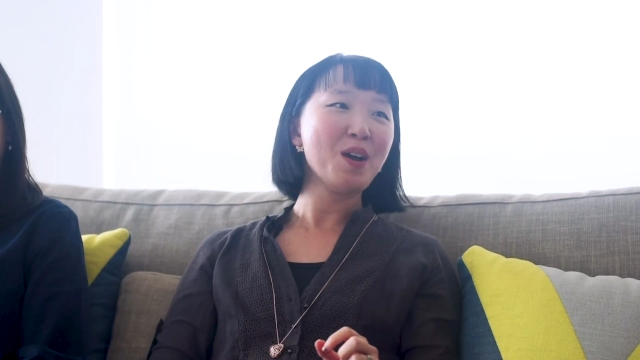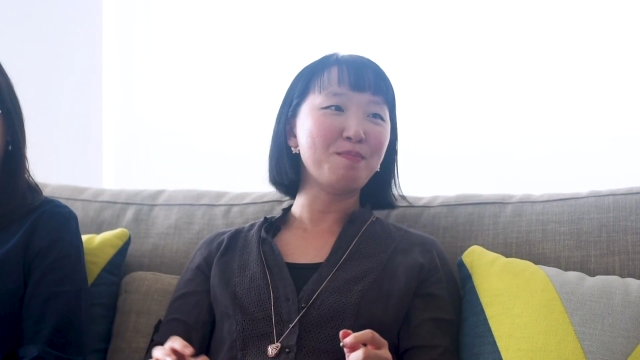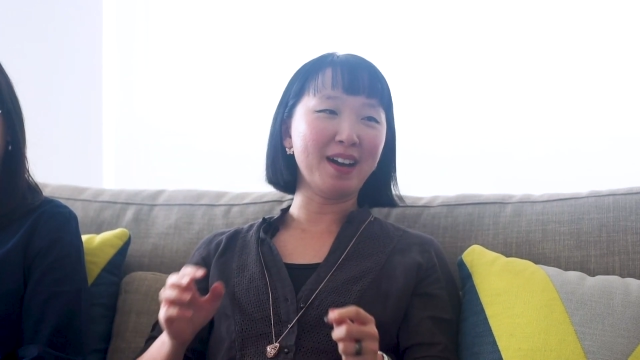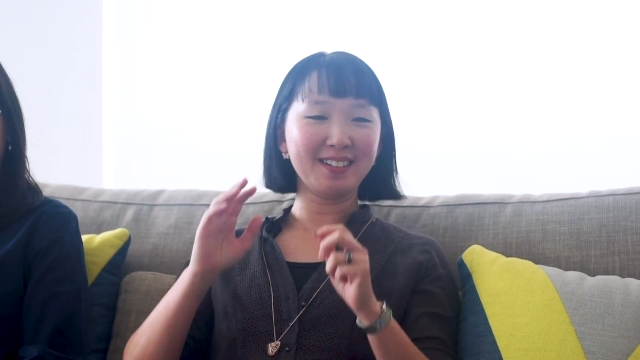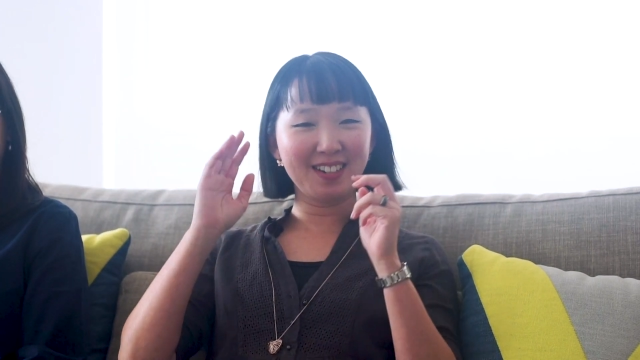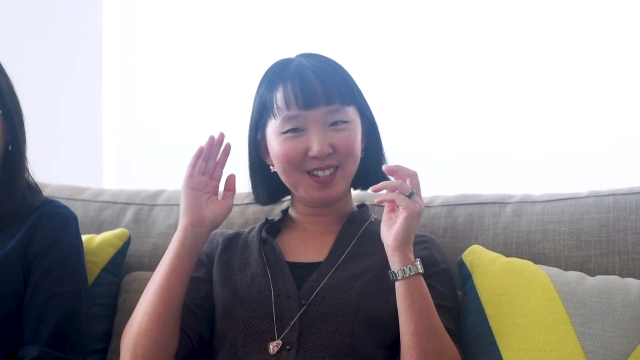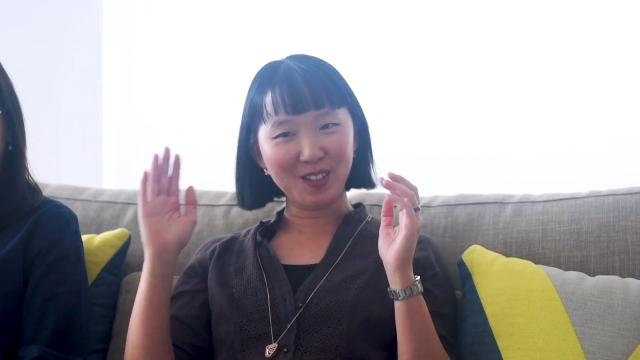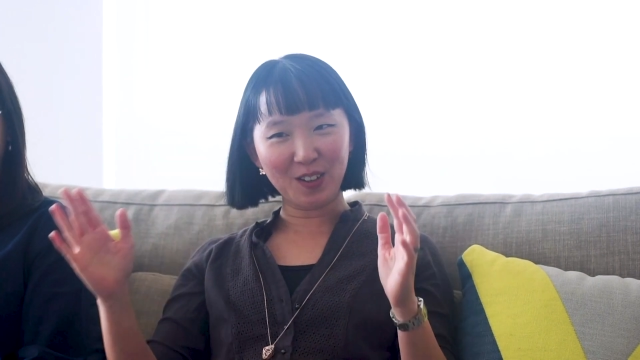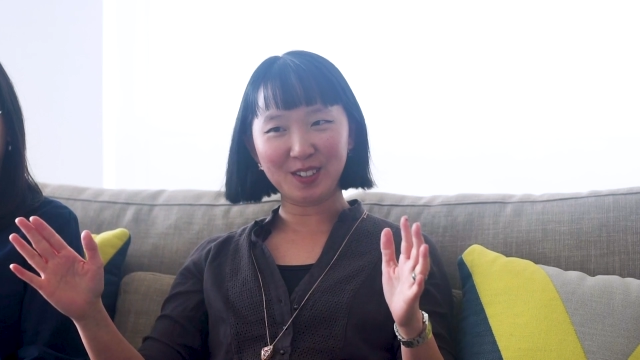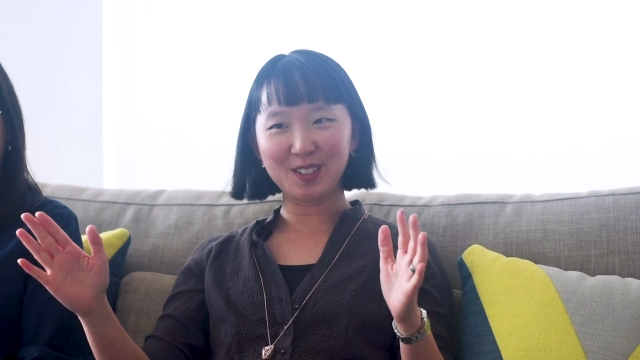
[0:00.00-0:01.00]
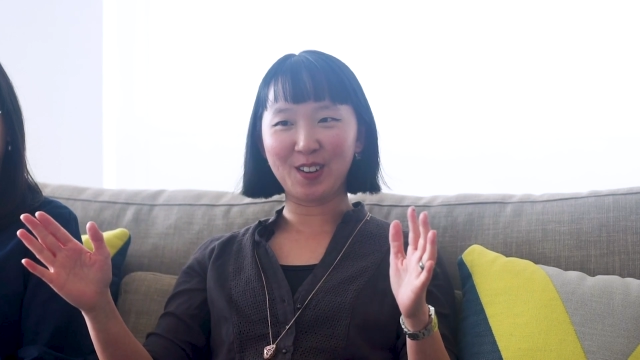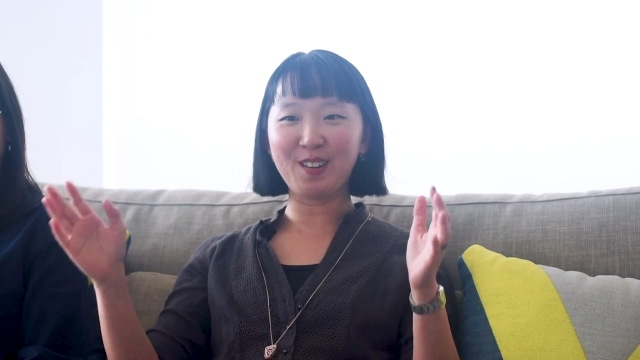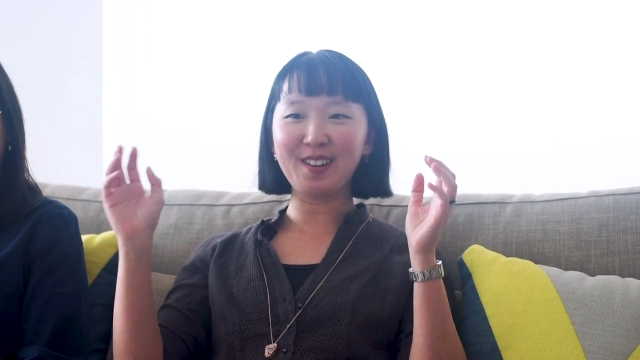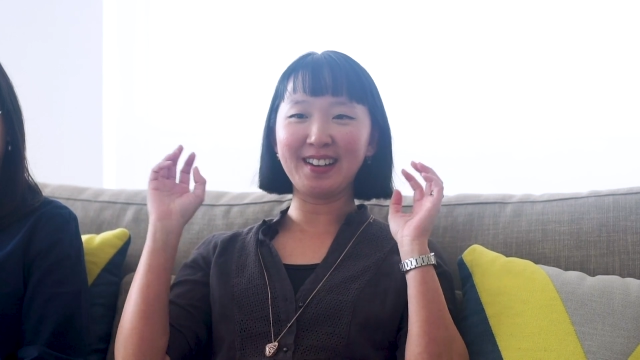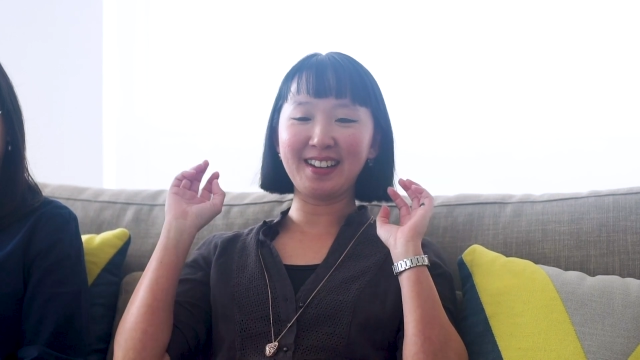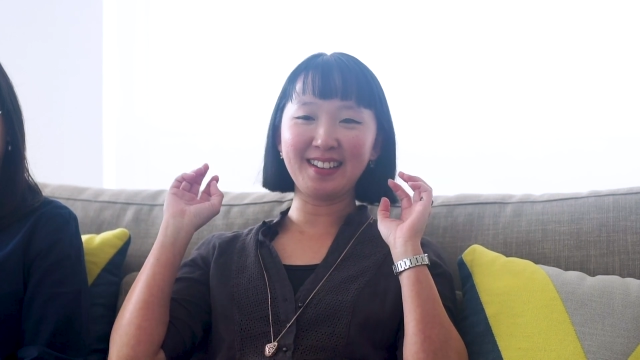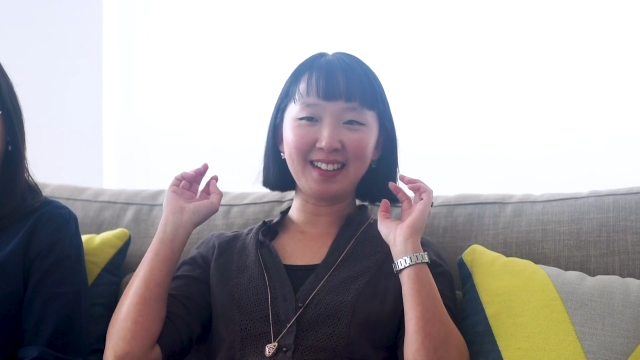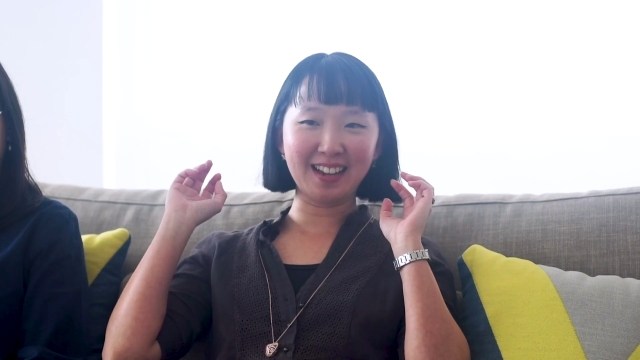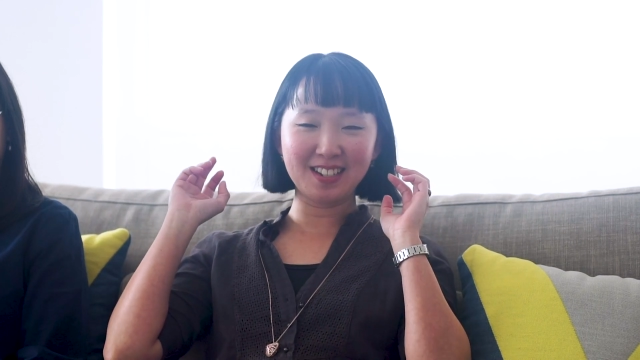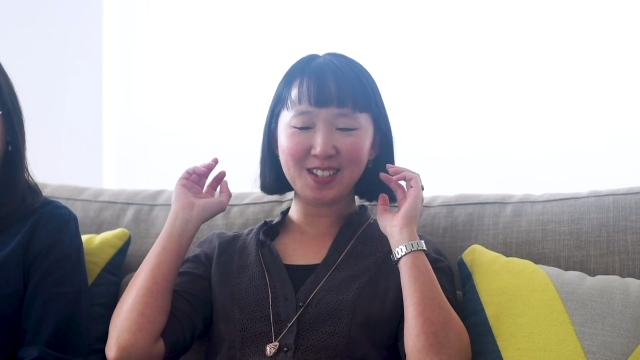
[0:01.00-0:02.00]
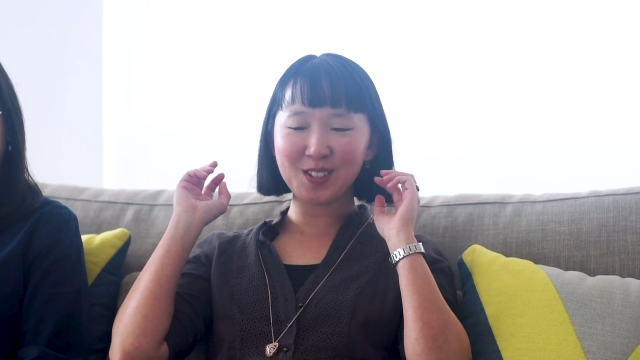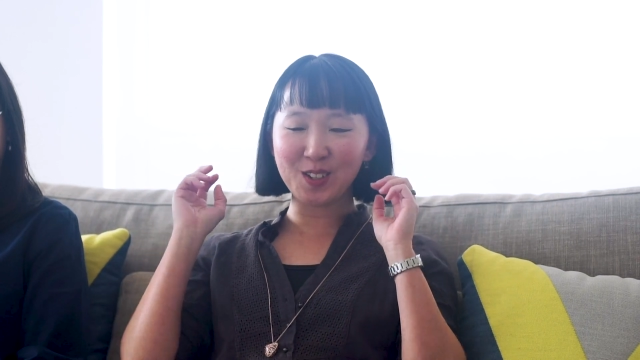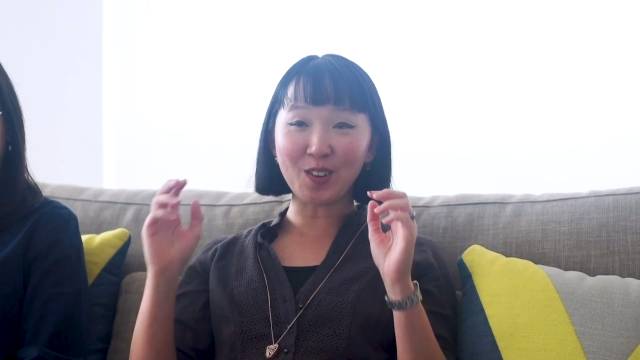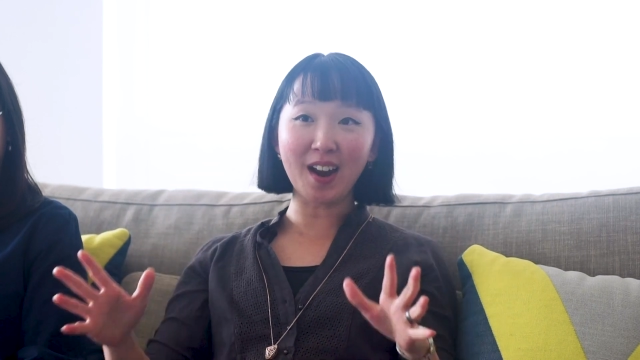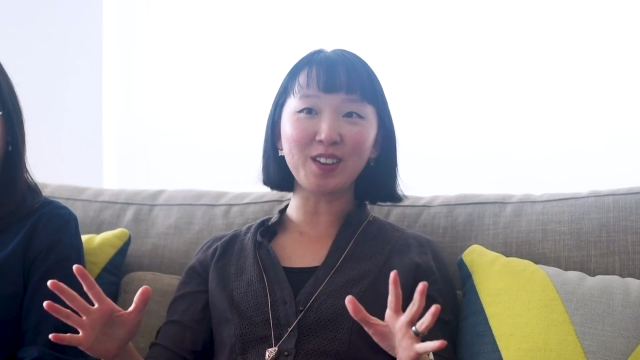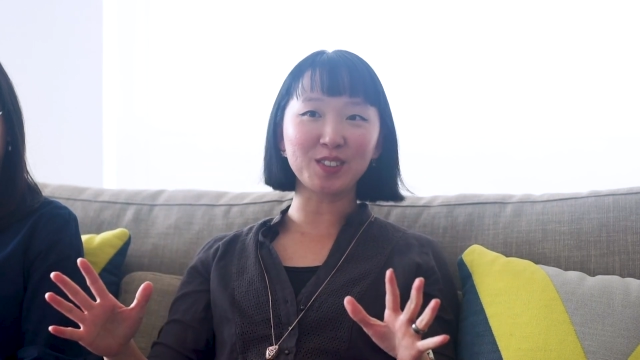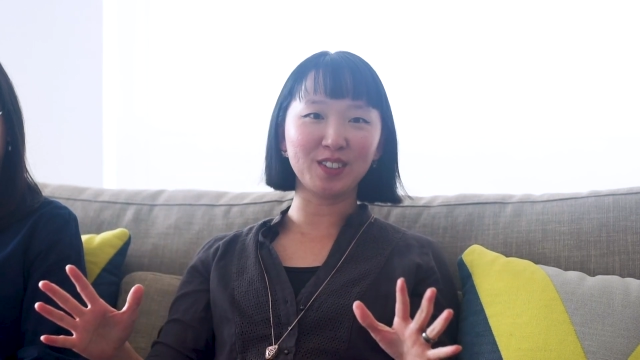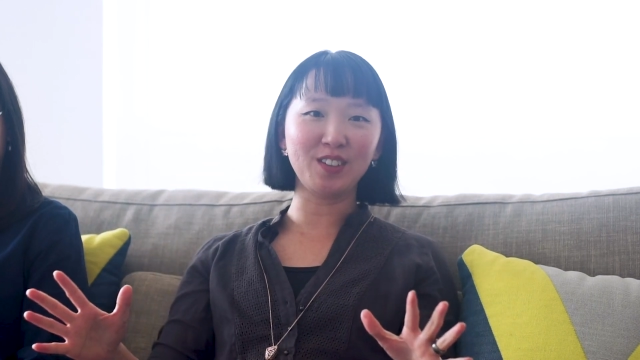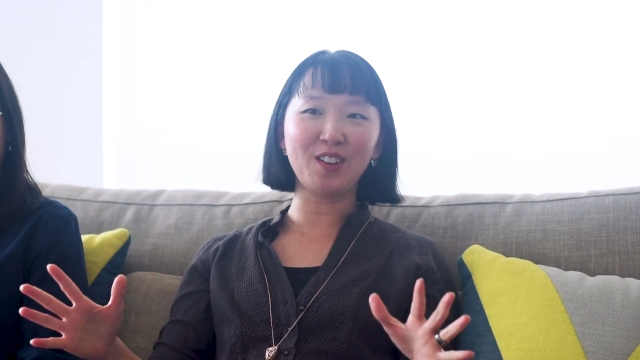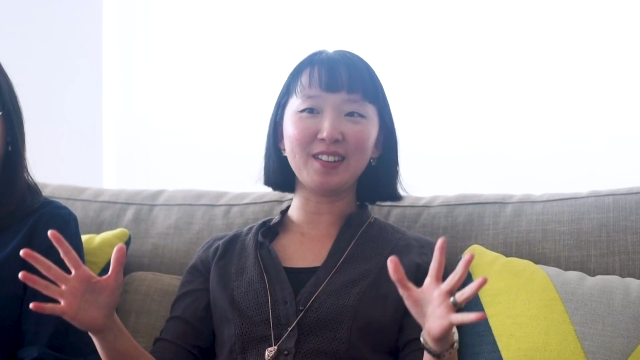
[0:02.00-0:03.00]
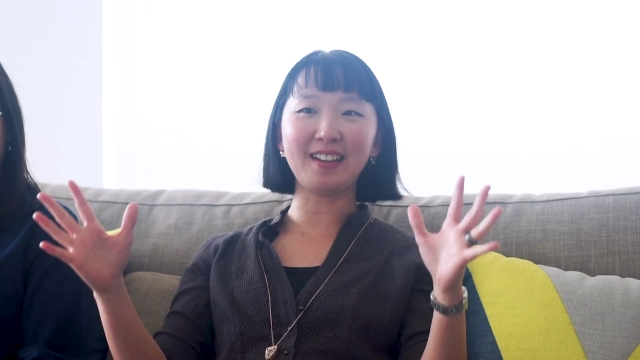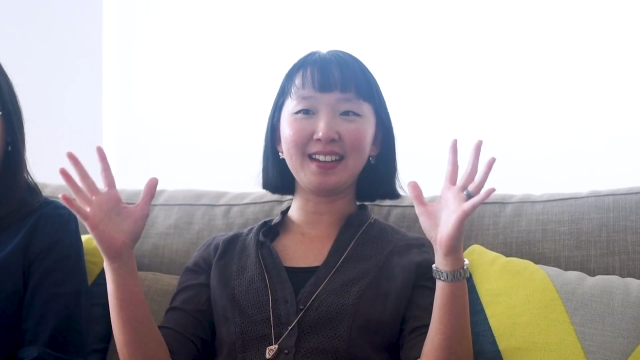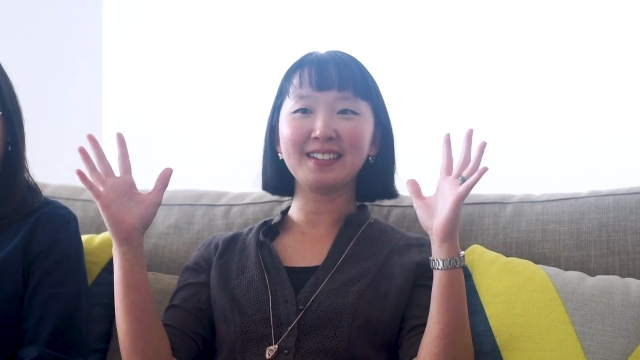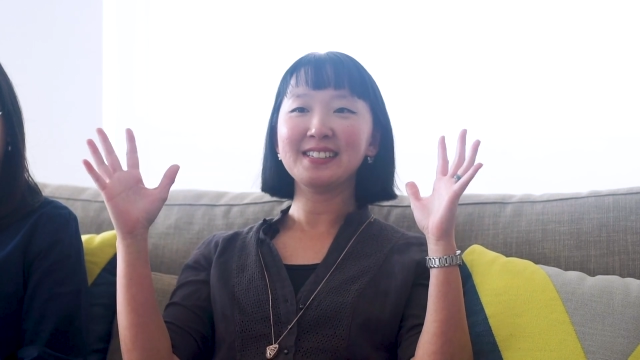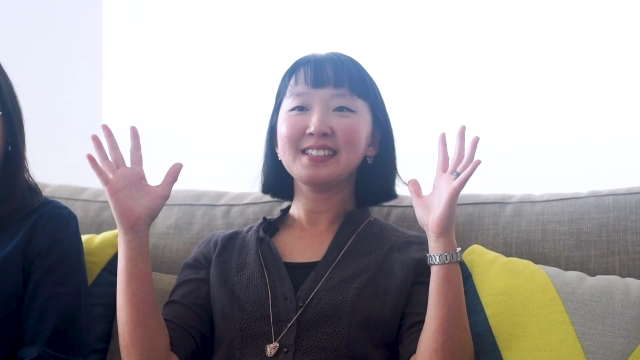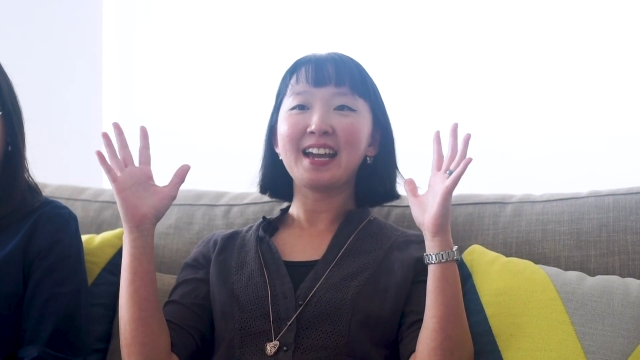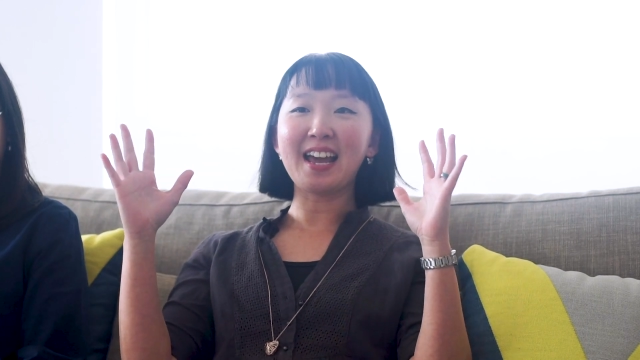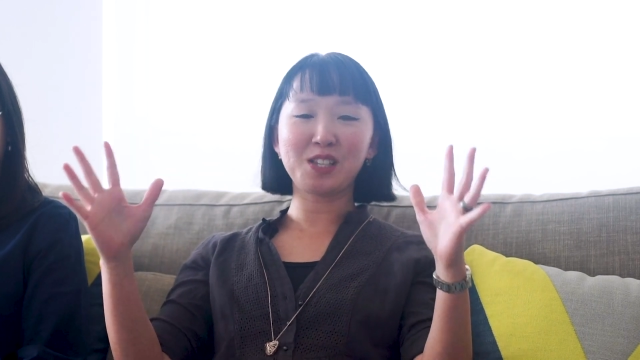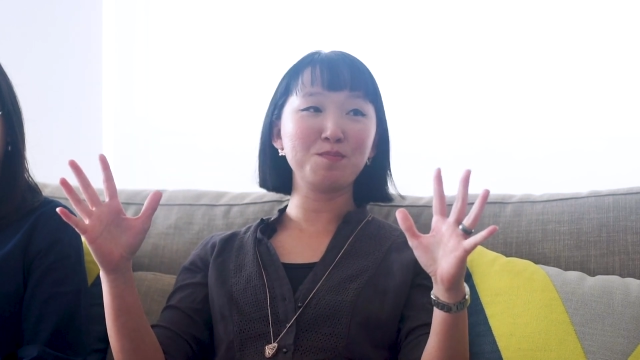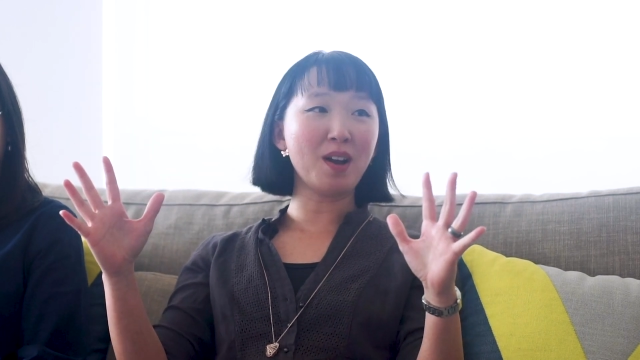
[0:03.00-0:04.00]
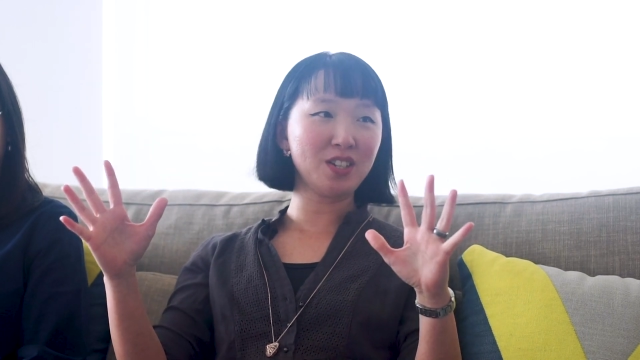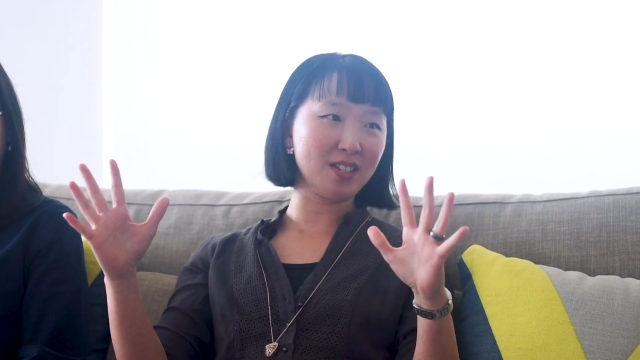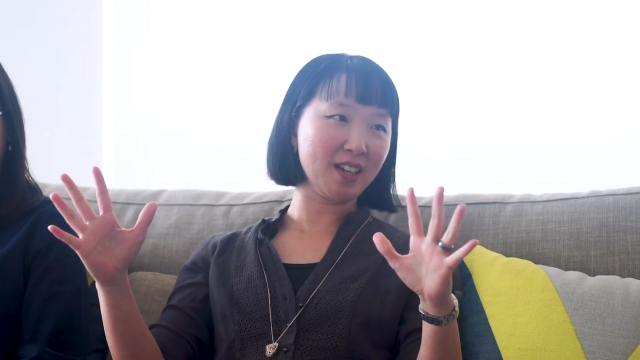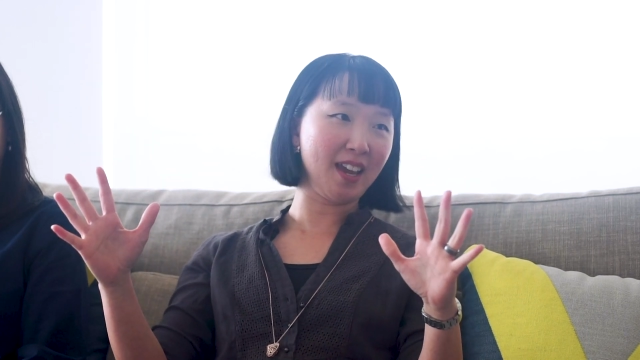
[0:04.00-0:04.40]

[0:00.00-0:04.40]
but just lock the door and then like just cry out to the Lord like as much as I